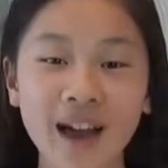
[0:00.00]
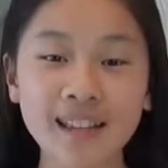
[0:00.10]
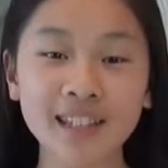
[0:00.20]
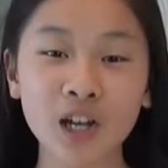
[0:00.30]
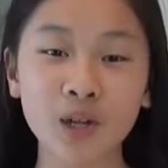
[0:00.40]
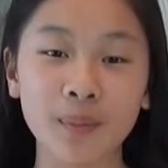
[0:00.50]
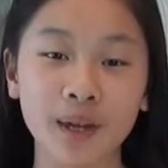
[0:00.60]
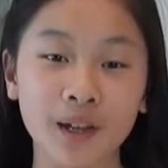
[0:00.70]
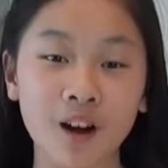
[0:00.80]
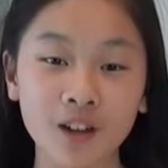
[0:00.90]
that's how you
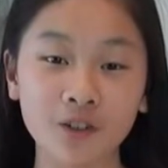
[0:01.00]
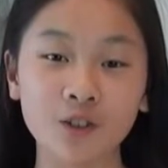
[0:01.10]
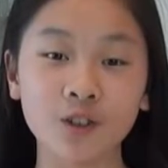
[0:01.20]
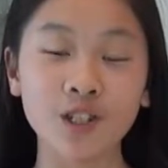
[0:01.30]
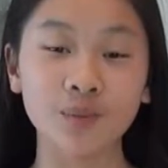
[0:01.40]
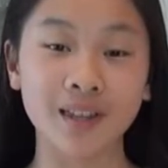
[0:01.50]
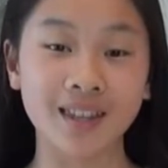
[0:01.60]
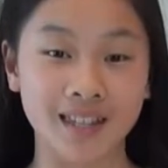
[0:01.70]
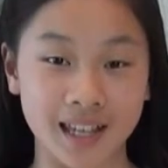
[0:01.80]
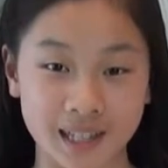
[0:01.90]
make hot noodles with
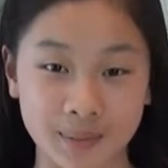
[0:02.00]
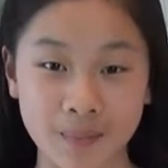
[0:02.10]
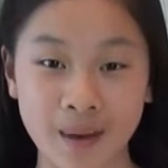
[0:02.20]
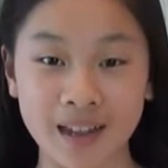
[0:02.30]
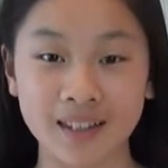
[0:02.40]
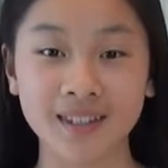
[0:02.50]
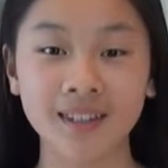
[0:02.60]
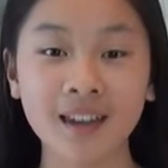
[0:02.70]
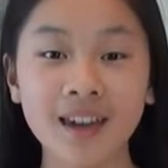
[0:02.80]
sesame paste.